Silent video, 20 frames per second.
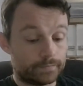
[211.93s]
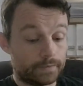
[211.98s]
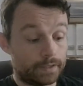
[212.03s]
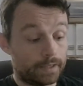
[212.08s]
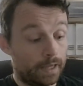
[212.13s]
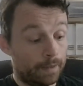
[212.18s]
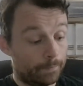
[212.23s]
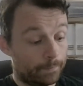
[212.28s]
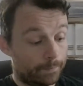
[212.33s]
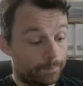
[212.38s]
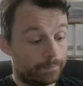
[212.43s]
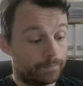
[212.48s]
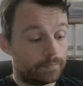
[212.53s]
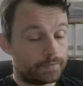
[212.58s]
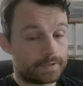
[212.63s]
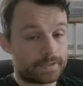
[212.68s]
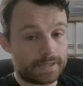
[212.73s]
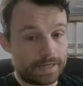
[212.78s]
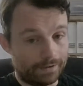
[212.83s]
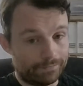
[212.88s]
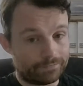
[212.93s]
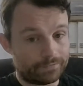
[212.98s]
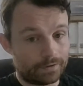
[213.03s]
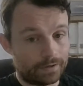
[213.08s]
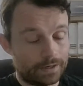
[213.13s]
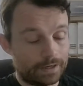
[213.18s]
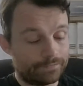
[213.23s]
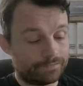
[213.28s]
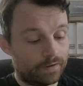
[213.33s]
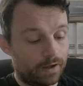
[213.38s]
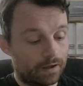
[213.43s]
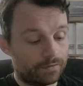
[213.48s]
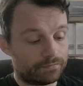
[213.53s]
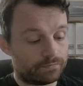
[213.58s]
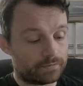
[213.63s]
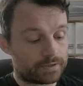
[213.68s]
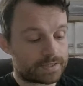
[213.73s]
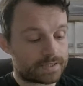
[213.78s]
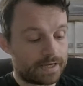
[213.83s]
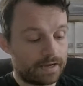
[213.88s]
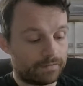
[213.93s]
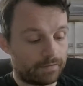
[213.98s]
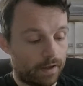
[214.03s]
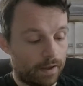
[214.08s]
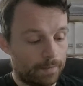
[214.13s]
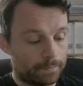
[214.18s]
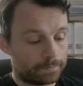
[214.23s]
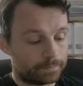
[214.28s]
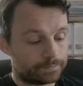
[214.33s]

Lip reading: Yep, definitely far from Risiva.